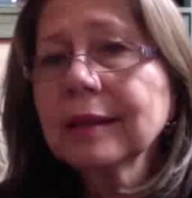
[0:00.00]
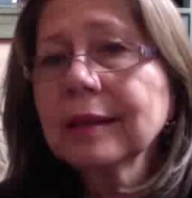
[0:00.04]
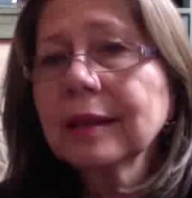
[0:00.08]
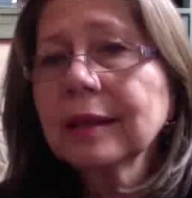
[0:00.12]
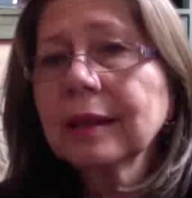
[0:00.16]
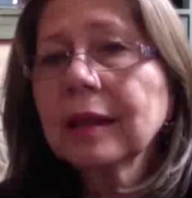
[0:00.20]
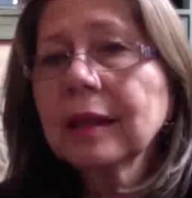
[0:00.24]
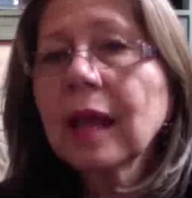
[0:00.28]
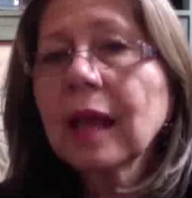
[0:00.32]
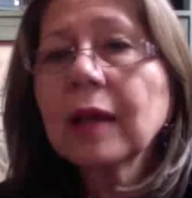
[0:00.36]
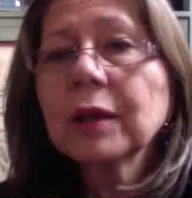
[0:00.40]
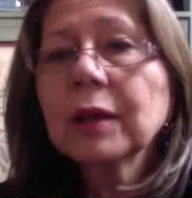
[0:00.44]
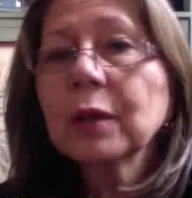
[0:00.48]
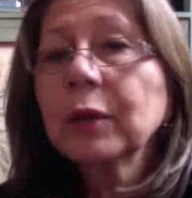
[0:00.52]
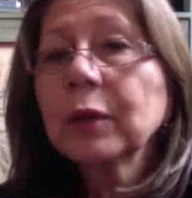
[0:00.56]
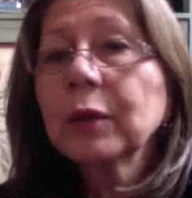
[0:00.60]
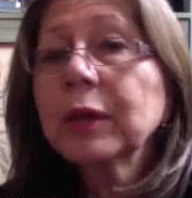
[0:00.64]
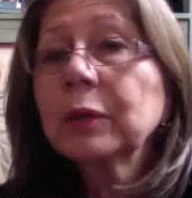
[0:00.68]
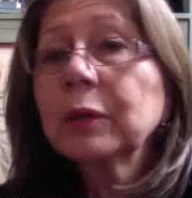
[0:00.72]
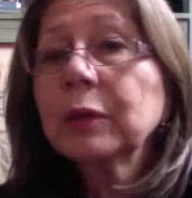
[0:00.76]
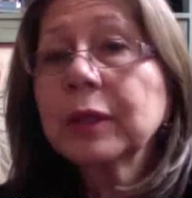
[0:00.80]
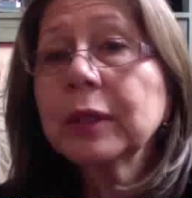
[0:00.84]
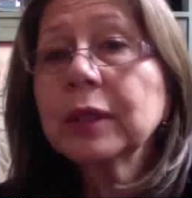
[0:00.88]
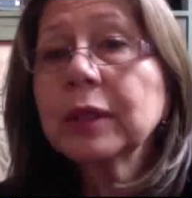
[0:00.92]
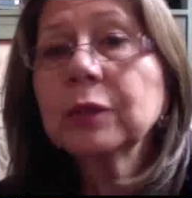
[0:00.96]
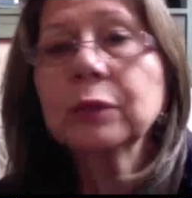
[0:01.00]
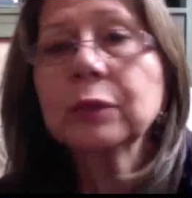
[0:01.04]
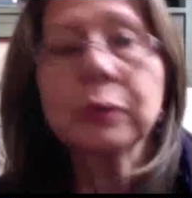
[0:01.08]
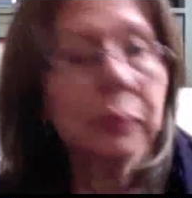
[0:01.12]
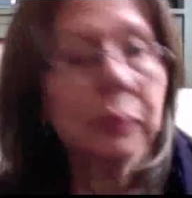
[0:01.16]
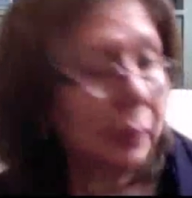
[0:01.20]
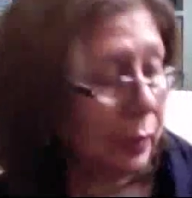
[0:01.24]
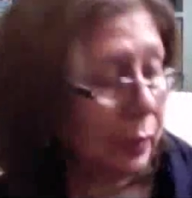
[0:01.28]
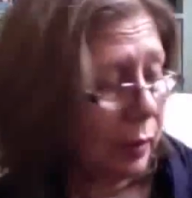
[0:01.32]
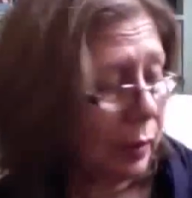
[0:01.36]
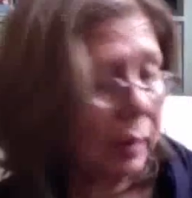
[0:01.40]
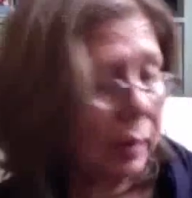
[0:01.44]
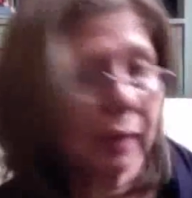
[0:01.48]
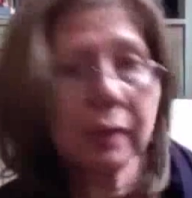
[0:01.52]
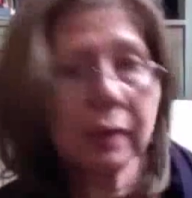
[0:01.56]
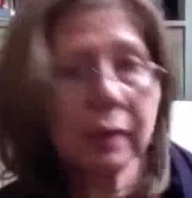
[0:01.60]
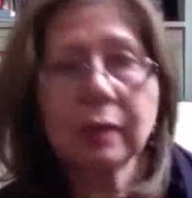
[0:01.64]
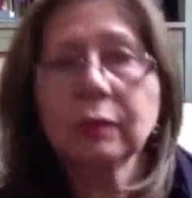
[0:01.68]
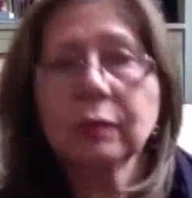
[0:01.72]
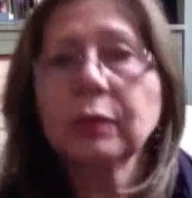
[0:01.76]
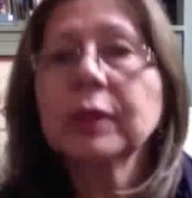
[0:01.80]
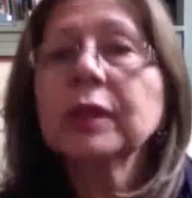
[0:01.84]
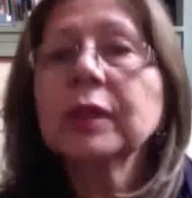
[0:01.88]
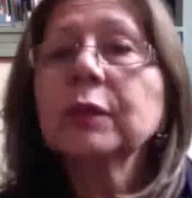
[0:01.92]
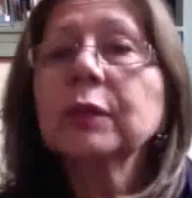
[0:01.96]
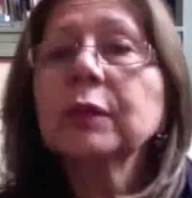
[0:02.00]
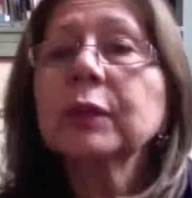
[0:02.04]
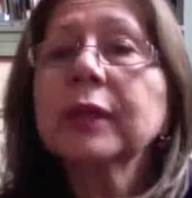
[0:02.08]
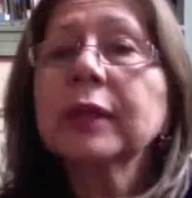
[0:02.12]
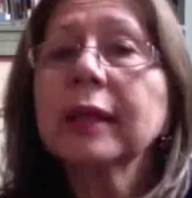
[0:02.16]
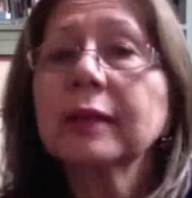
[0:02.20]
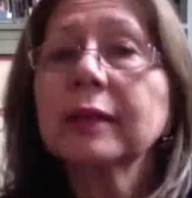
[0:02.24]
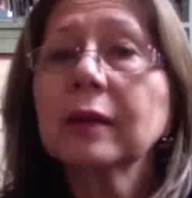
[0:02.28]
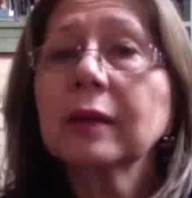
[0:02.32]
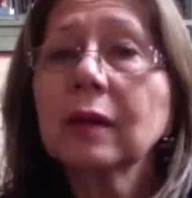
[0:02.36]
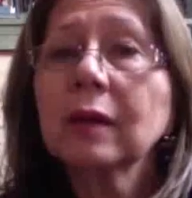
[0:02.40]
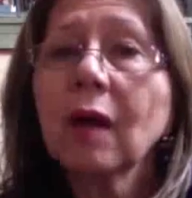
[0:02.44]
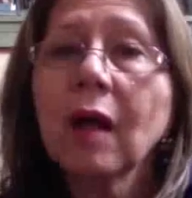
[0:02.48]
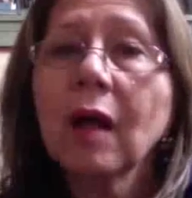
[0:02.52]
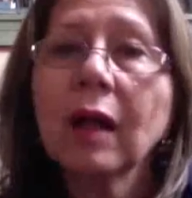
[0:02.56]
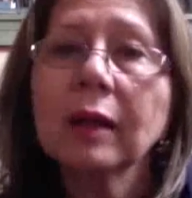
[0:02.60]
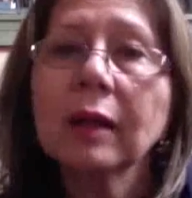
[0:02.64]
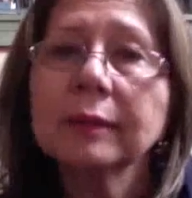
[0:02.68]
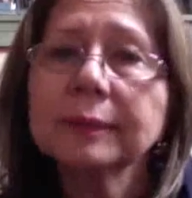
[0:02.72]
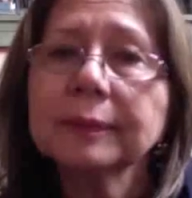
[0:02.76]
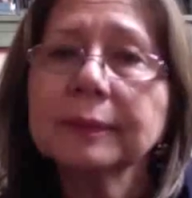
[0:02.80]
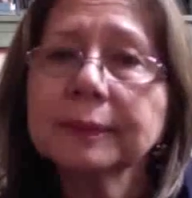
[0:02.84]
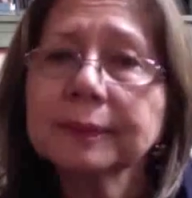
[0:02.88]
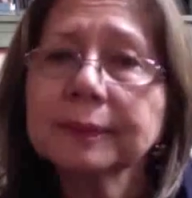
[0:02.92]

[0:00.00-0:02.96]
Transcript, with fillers: not knowing when you when you would get the call.